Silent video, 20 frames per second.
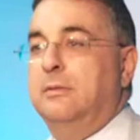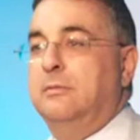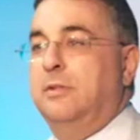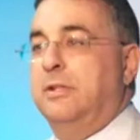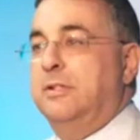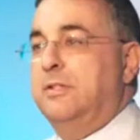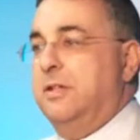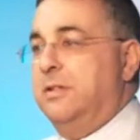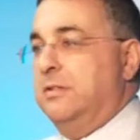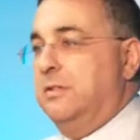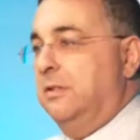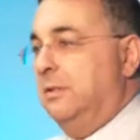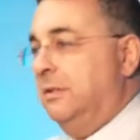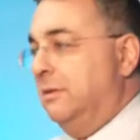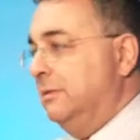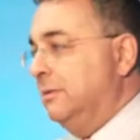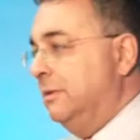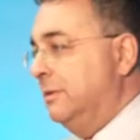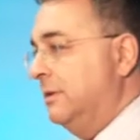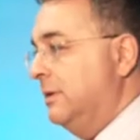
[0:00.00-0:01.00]
Fantastic.
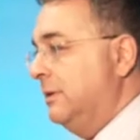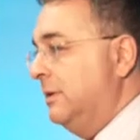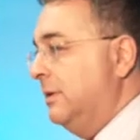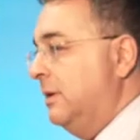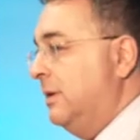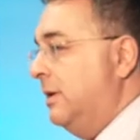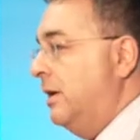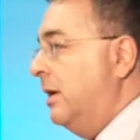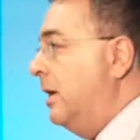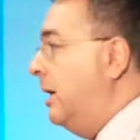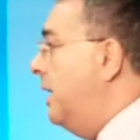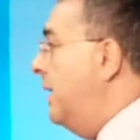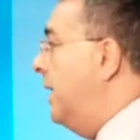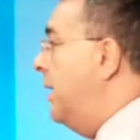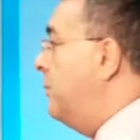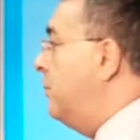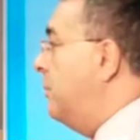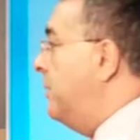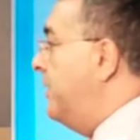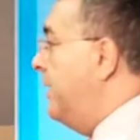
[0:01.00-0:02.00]

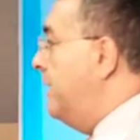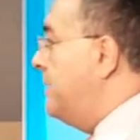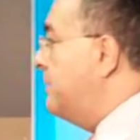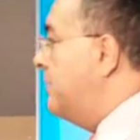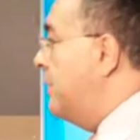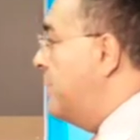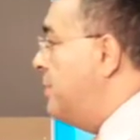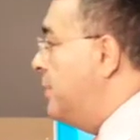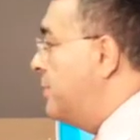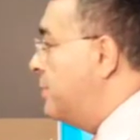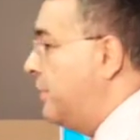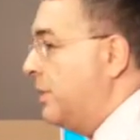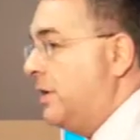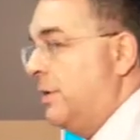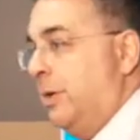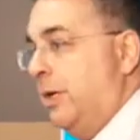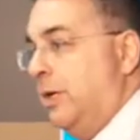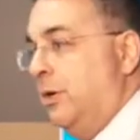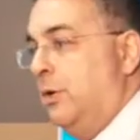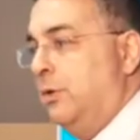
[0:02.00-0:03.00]
Well, thanks very much for
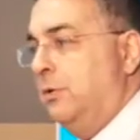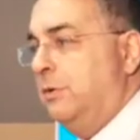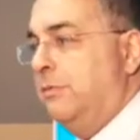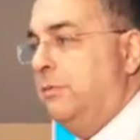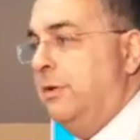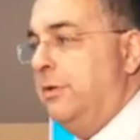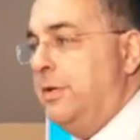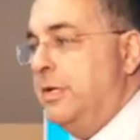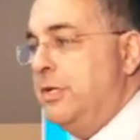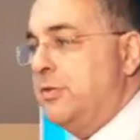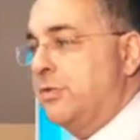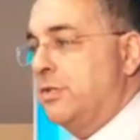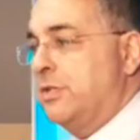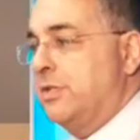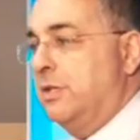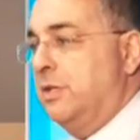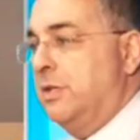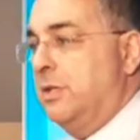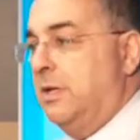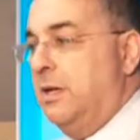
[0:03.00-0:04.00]
coming along. Very
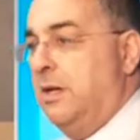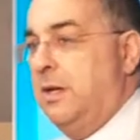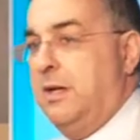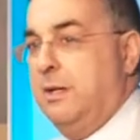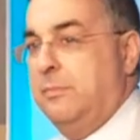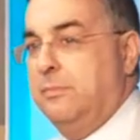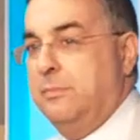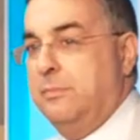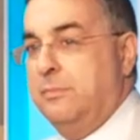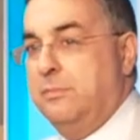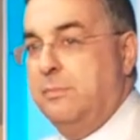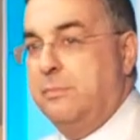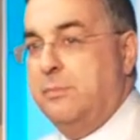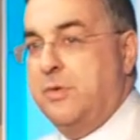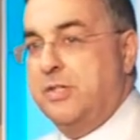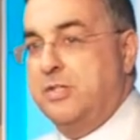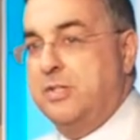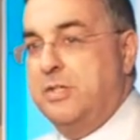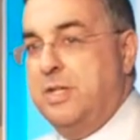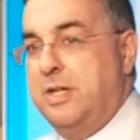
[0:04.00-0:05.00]
interesting
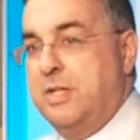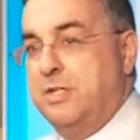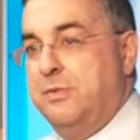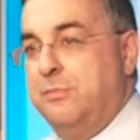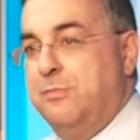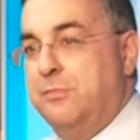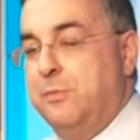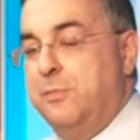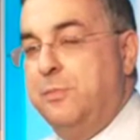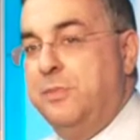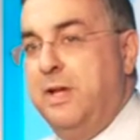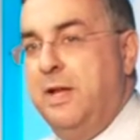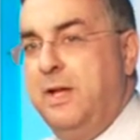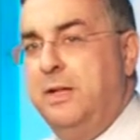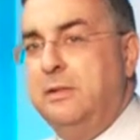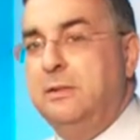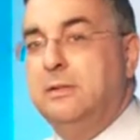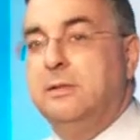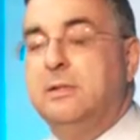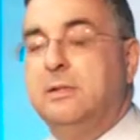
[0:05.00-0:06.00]
presentation from
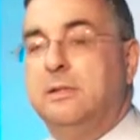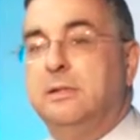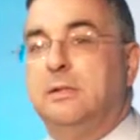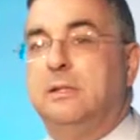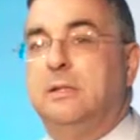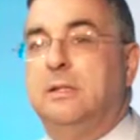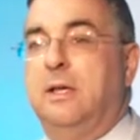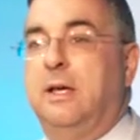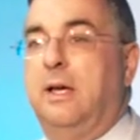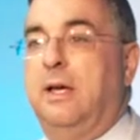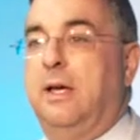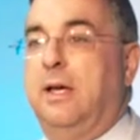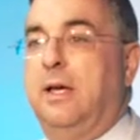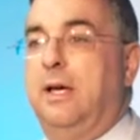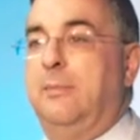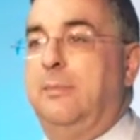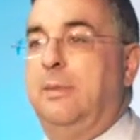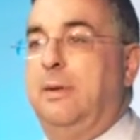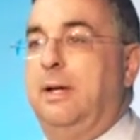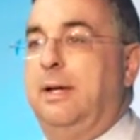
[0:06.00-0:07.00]
Dan.
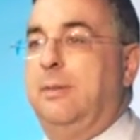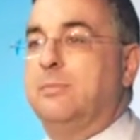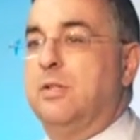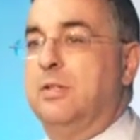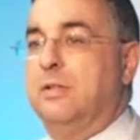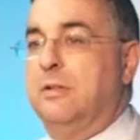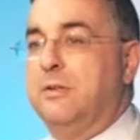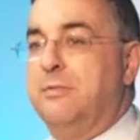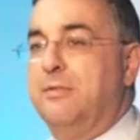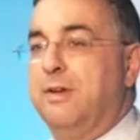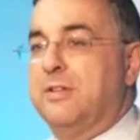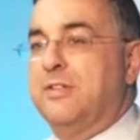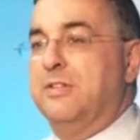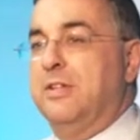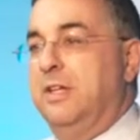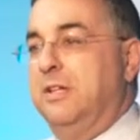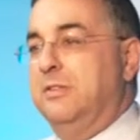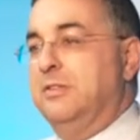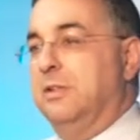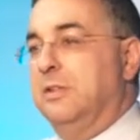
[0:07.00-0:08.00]
Absolutely
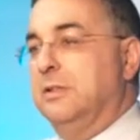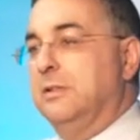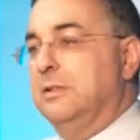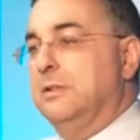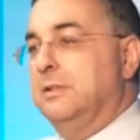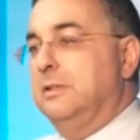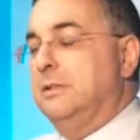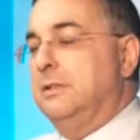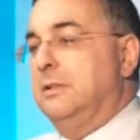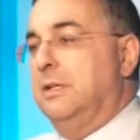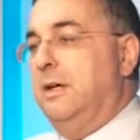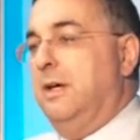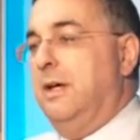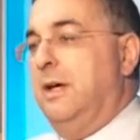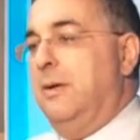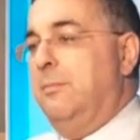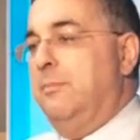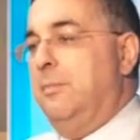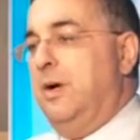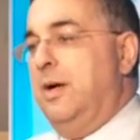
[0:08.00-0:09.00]
fascinating.
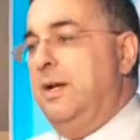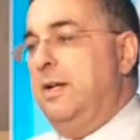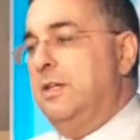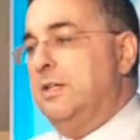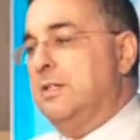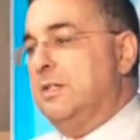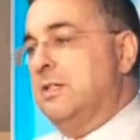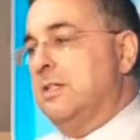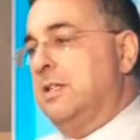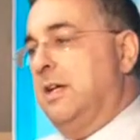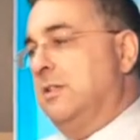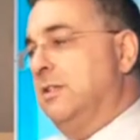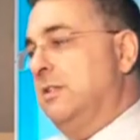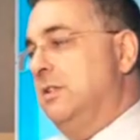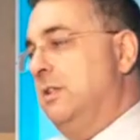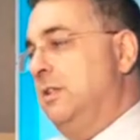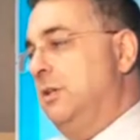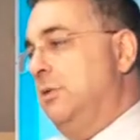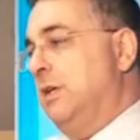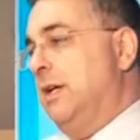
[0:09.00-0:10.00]
Mining is a sector
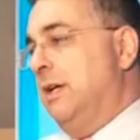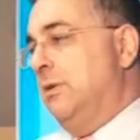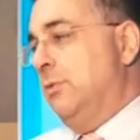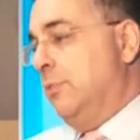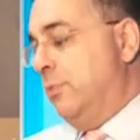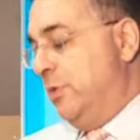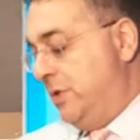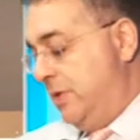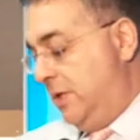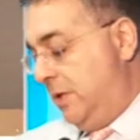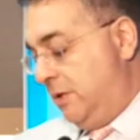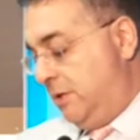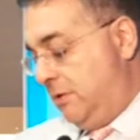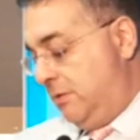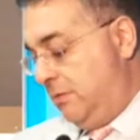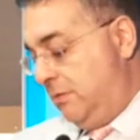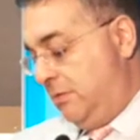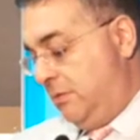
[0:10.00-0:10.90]
that you cannot predict